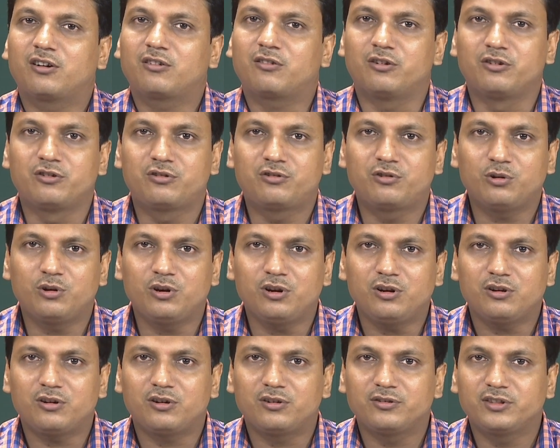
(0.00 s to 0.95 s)

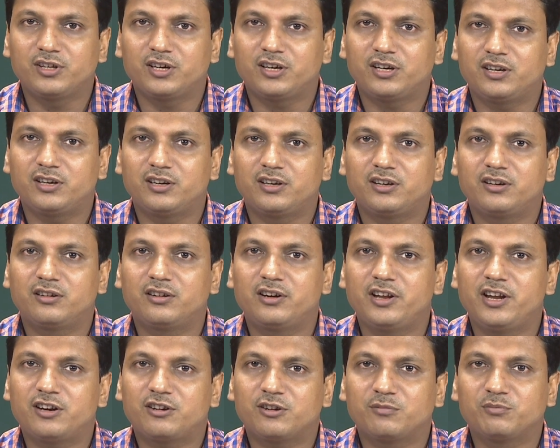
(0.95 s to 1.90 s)
control on the
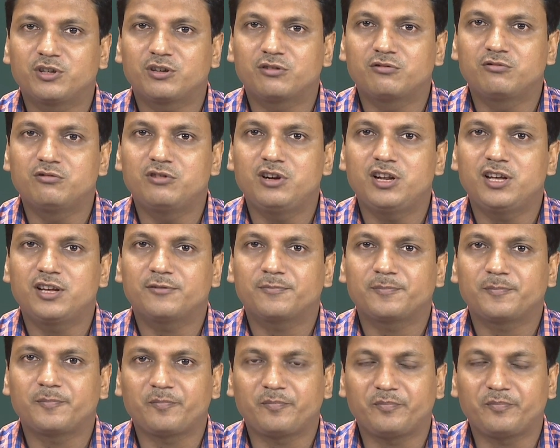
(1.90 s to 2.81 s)
rate of the cooling